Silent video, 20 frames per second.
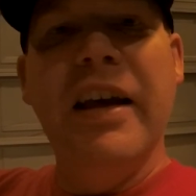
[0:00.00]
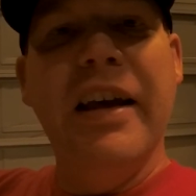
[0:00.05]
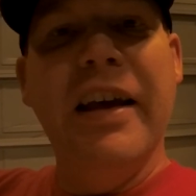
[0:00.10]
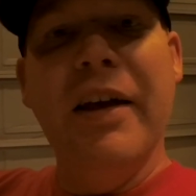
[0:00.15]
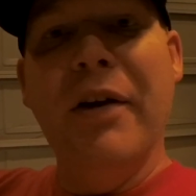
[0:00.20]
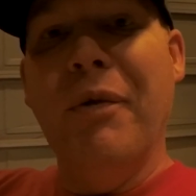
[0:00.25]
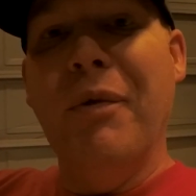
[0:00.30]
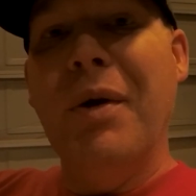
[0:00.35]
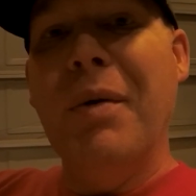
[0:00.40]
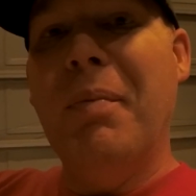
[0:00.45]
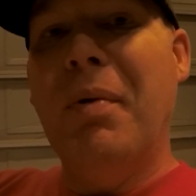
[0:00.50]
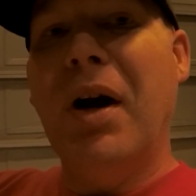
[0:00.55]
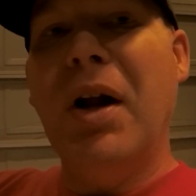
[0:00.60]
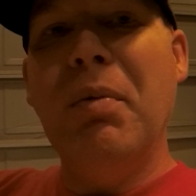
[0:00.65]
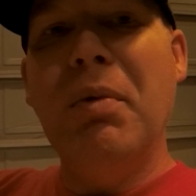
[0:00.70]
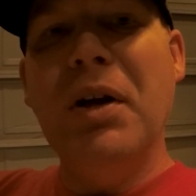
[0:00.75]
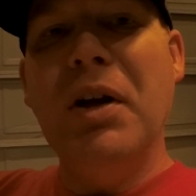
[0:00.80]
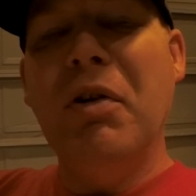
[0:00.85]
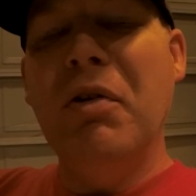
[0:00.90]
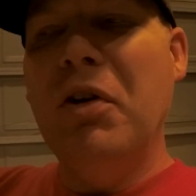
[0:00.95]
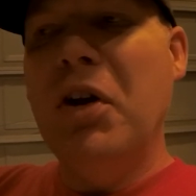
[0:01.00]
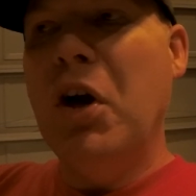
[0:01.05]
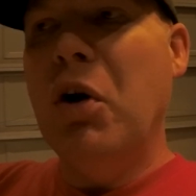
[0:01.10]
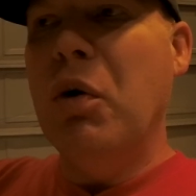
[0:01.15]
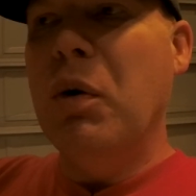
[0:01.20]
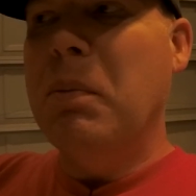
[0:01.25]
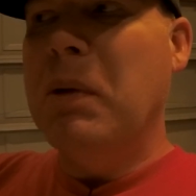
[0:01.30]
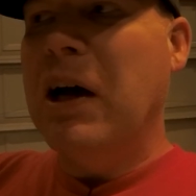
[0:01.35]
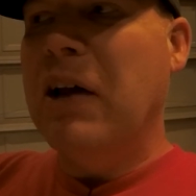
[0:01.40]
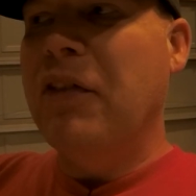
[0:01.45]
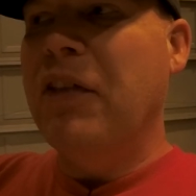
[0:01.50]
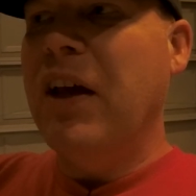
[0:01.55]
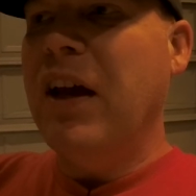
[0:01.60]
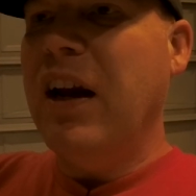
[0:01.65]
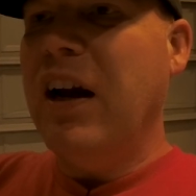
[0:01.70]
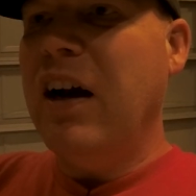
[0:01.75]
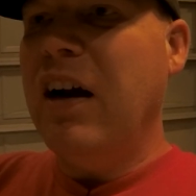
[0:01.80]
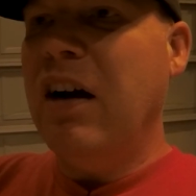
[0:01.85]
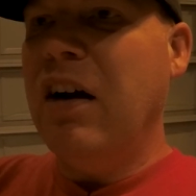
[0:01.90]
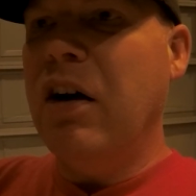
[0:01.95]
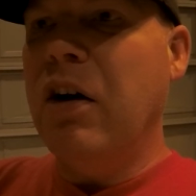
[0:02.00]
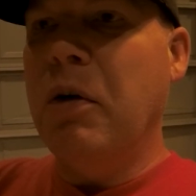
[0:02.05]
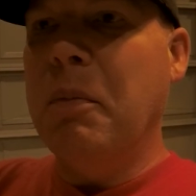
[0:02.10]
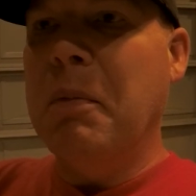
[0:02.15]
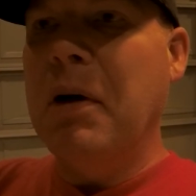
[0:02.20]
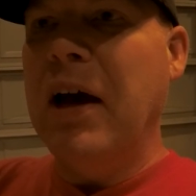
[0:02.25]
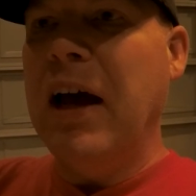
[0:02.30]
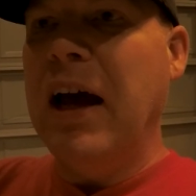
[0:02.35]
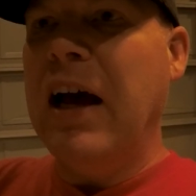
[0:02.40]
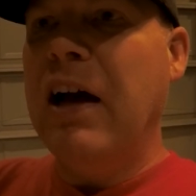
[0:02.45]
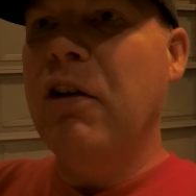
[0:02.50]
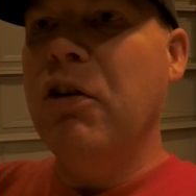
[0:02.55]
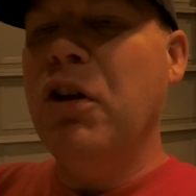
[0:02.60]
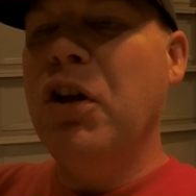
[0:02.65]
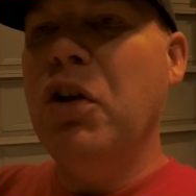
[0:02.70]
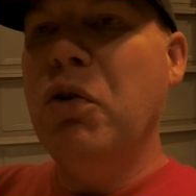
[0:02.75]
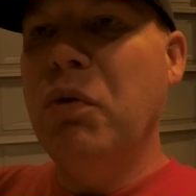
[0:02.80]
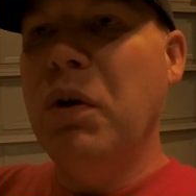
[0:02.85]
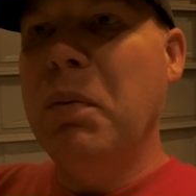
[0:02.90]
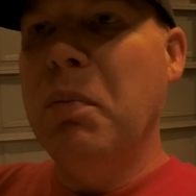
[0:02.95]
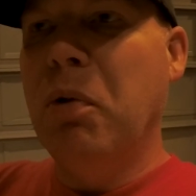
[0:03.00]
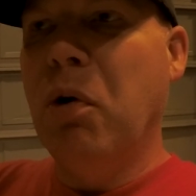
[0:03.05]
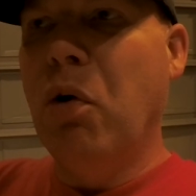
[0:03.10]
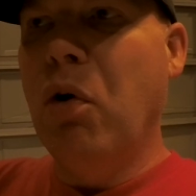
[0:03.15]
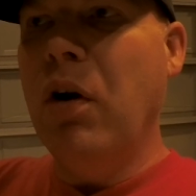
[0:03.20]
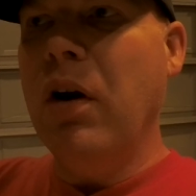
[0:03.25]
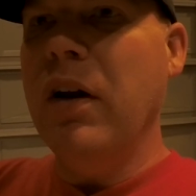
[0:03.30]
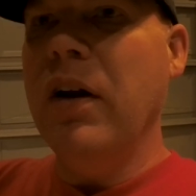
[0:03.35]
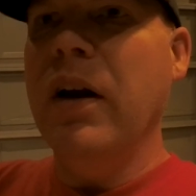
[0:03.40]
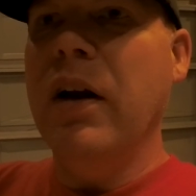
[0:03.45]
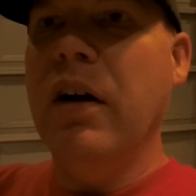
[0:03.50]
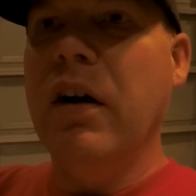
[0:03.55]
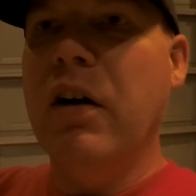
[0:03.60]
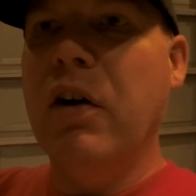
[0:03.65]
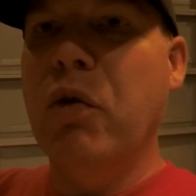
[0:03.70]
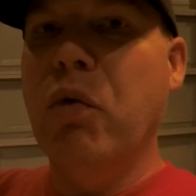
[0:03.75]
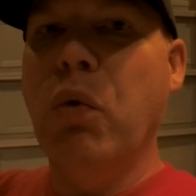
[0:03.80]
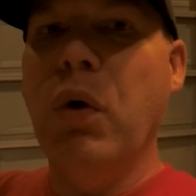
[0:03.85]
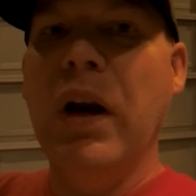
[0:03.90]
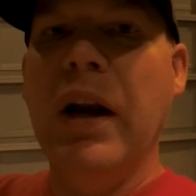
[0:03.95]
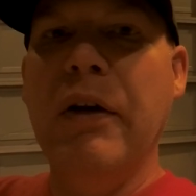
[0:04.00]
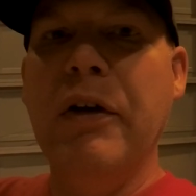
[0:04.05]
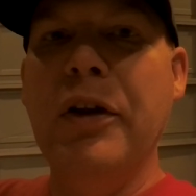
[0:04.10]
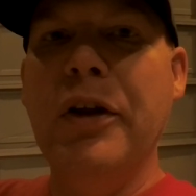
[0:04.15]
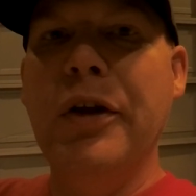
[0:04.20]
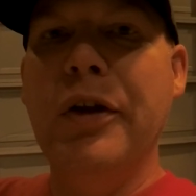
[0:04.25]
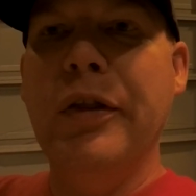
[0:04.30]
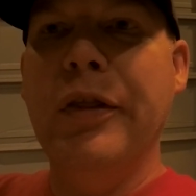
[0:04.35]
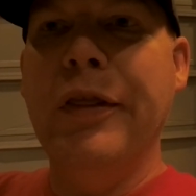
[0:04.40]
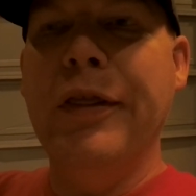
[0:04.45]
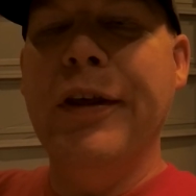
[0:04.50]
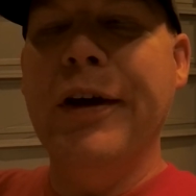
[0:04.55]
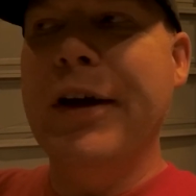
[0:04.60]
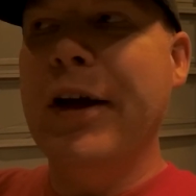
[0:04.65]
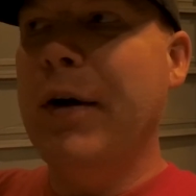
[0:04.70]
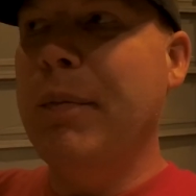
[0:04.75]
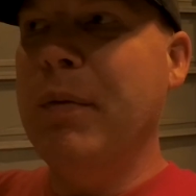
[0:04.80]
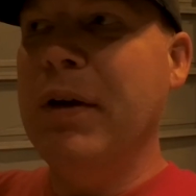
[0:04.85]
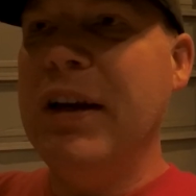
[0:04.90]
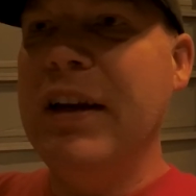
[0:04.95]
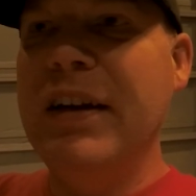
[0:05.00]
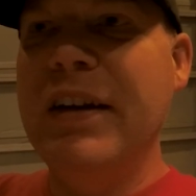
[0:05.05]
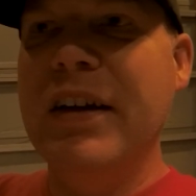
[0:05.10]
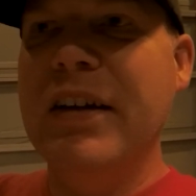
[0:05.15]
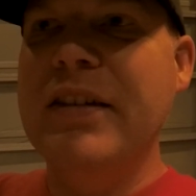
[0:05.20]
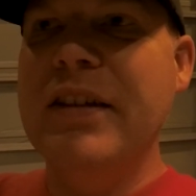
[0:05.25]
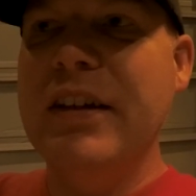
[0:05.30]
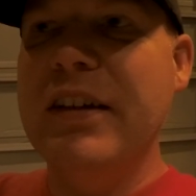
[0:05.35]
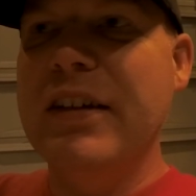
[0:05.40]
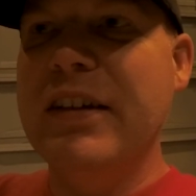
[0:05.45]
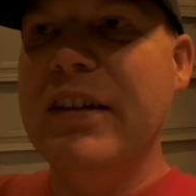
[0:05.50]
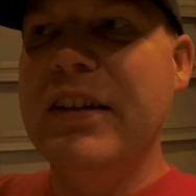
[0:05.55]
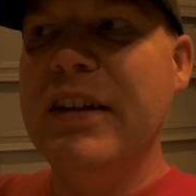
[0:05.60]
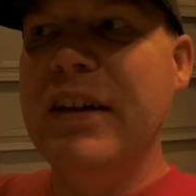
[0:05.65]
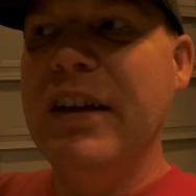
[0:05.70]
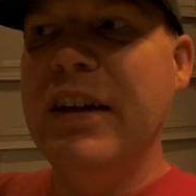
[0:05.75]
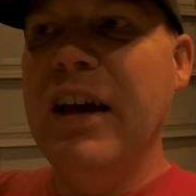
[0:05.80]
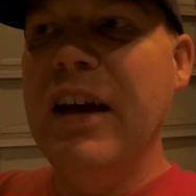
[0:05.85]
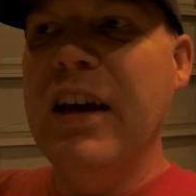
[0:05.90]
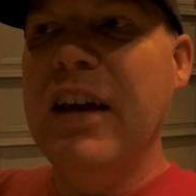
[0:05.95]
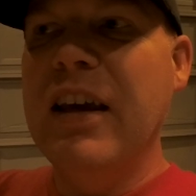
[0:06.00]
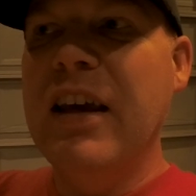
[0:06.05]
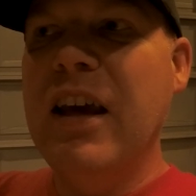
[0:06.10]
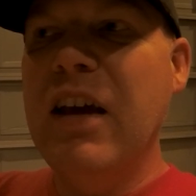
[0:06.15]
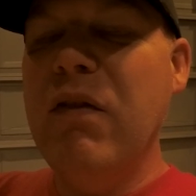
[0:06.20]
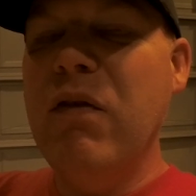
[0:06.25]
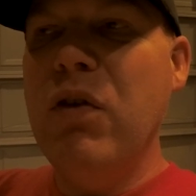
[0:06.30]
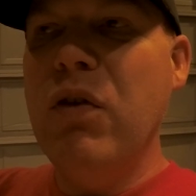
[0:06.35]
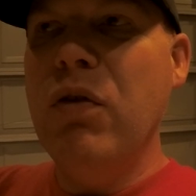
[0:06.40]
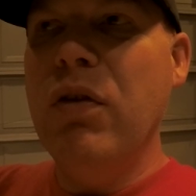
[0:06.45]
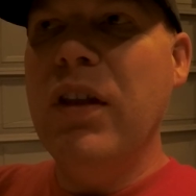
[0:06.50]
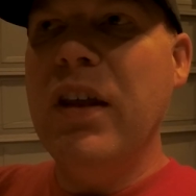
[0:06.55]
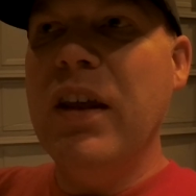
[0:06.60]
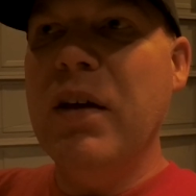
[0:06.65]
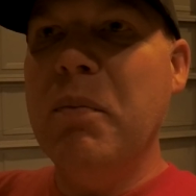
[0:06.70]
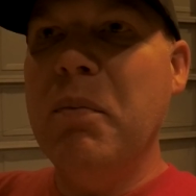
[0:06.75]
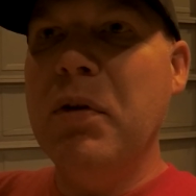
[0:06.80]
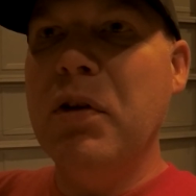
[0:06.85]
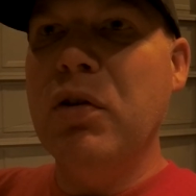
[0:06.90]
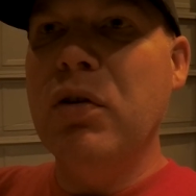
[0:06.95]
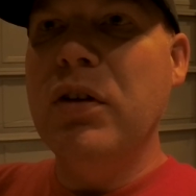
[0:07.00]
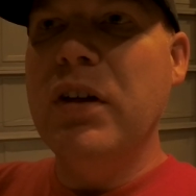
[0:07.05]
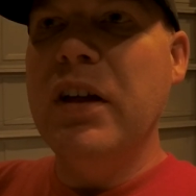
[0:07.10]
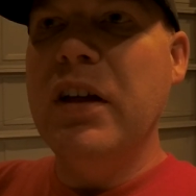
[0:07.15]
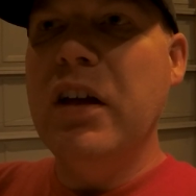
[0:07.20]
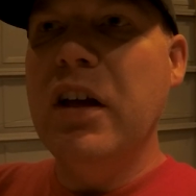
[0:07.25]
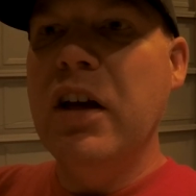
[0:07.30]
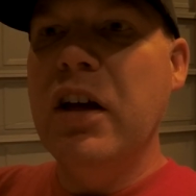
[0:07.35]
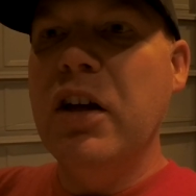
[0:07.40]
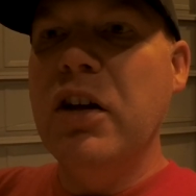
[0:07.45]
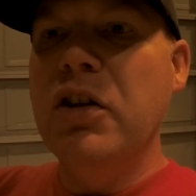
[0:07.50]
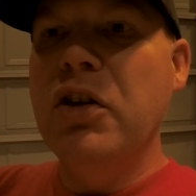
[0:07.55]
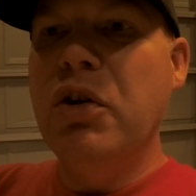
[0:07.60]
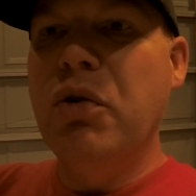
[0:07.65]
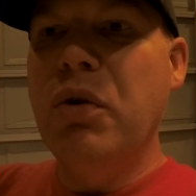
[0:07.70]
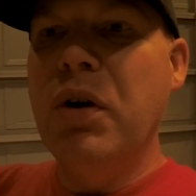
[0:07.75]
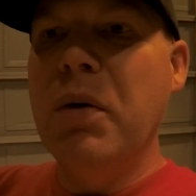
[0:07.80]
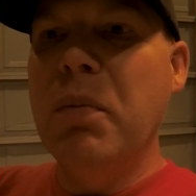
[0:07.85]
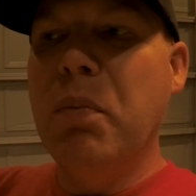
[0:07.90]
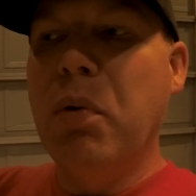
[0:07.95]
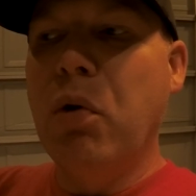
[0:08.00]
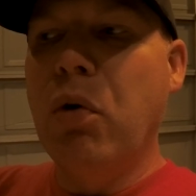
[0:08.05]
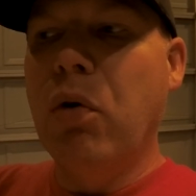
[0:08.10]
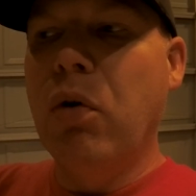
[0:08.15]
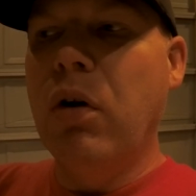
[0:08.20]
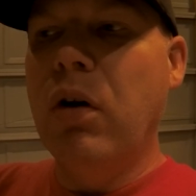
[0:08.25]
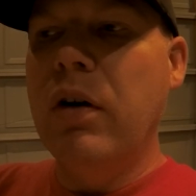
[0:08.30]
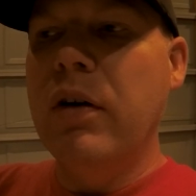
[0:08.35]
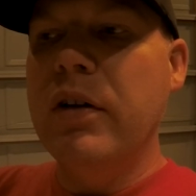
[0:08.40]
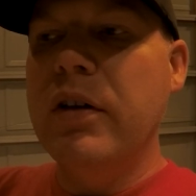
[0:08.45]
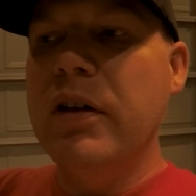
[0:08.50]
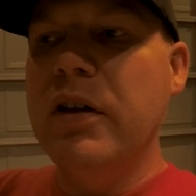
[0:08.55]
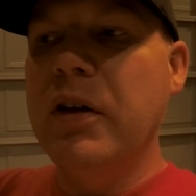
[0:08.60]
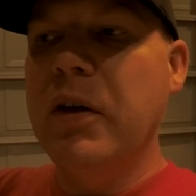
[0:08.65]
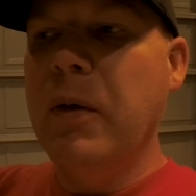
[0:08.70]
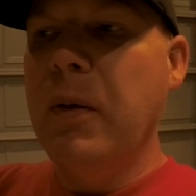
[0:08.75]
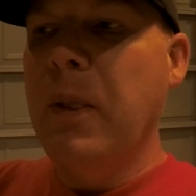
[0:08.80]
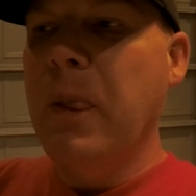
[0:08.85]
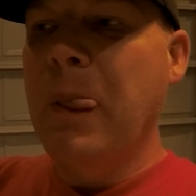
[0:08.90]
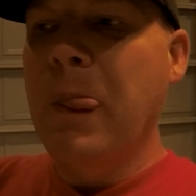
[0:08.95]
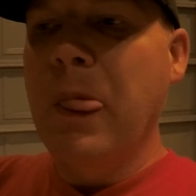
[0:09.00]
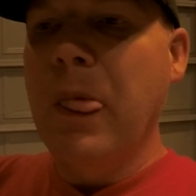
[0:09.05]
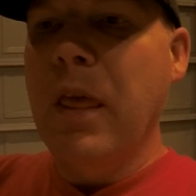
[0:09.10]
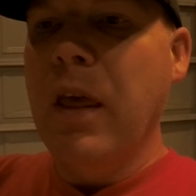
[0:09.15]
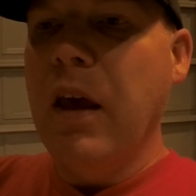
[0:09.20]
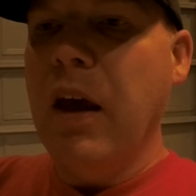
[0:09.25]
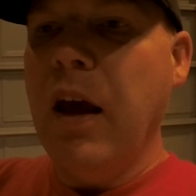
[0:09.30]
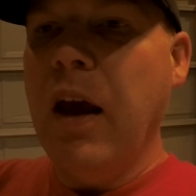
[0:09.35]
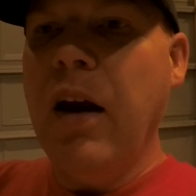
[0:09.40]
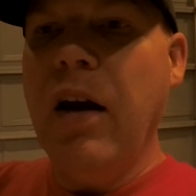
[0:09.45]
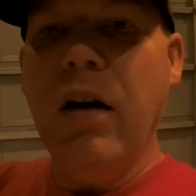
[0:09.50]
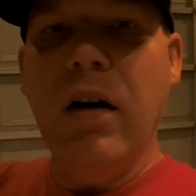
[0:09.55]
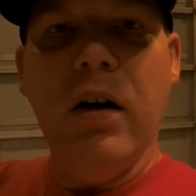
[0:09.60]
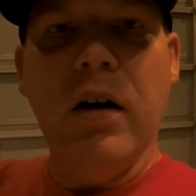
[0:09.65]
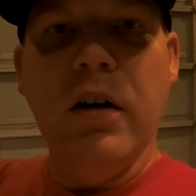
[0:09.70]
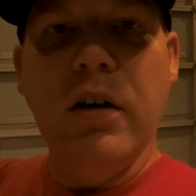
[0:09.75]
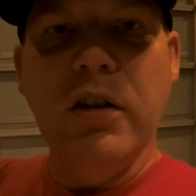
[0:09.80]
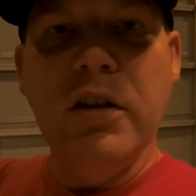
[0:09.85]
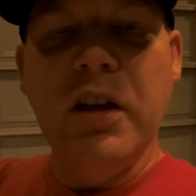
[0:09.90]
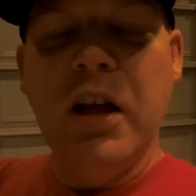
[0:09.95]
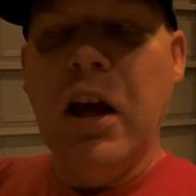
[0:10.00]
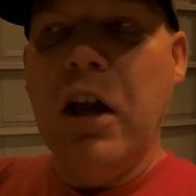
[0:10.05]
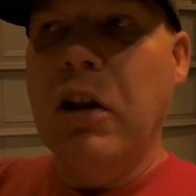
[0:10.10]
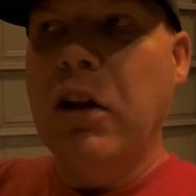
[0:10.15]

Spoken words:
And we probably don't know about the error. But how do you report an error when the company doesn't give you the ability to report errors.